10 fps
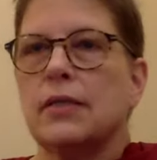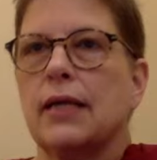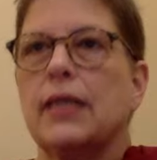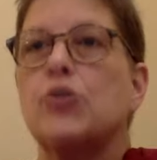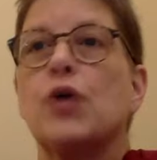and
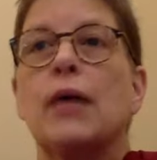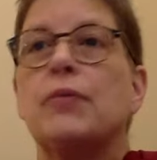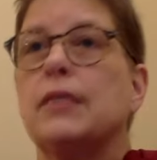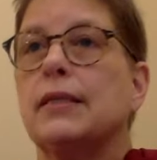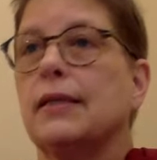I
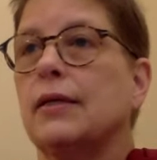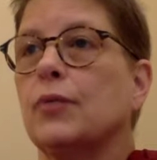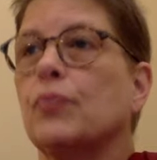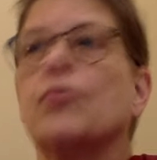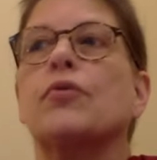dropped it and
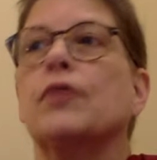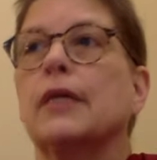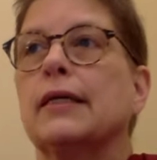it broke.